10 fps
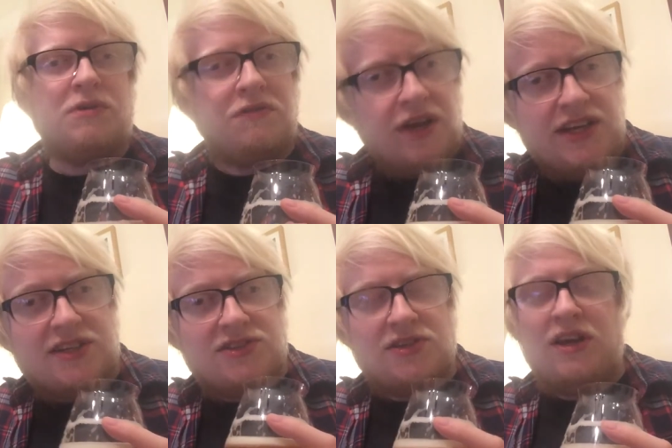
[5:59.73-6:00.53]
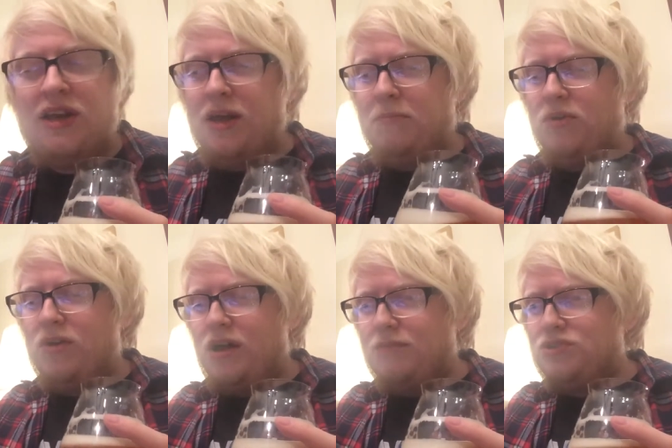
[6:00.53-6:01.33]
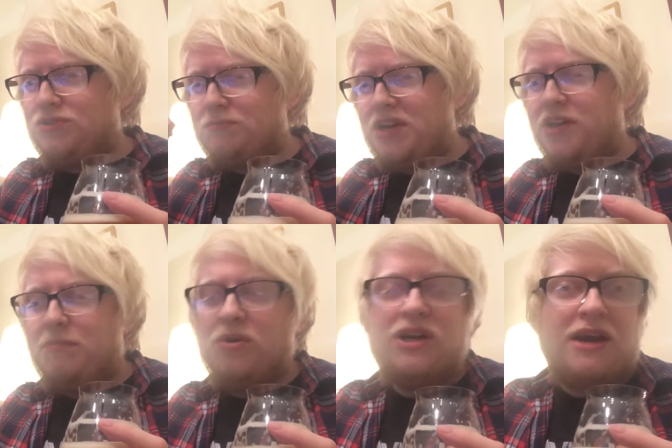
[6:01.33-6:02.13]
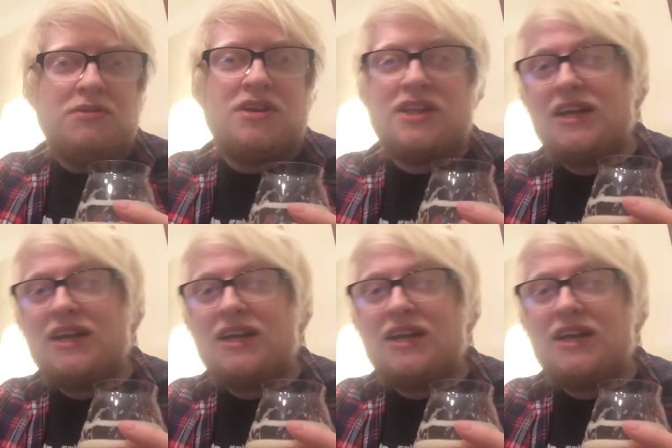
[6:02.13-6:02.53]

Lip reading: my face, but I'm just merely pointing out that